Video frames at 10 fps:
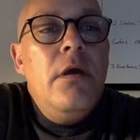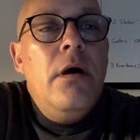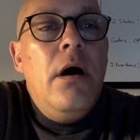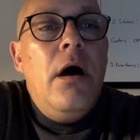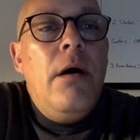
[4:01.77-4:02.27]

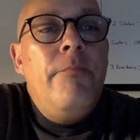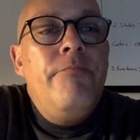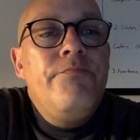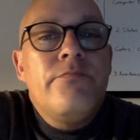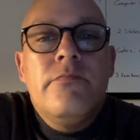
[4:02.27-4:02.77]

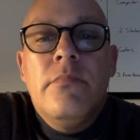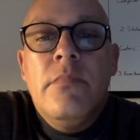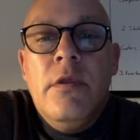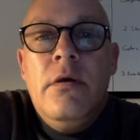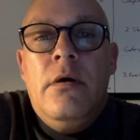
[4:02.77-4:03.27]

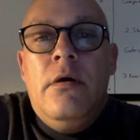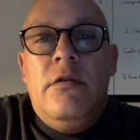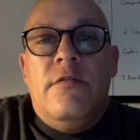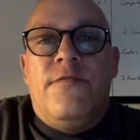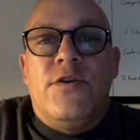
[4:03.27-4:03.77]

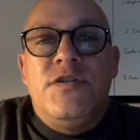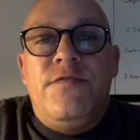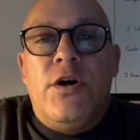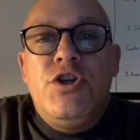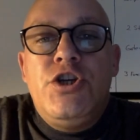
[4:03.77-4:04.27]
The first
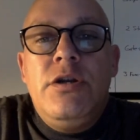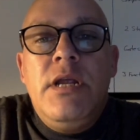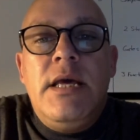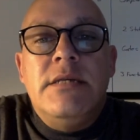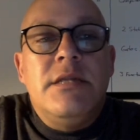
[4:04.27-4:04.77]

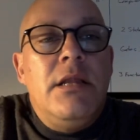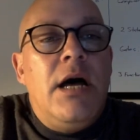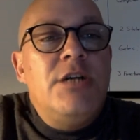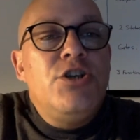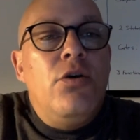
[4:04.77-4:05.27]
function is
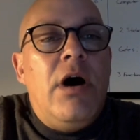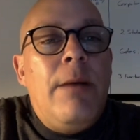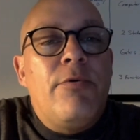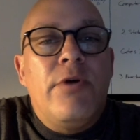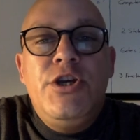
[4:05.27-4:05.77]
logical
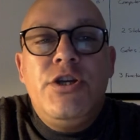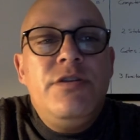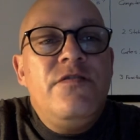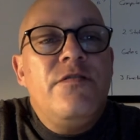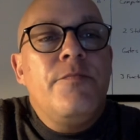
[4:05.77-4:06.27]

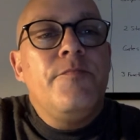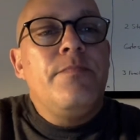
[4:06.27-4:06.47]
operations.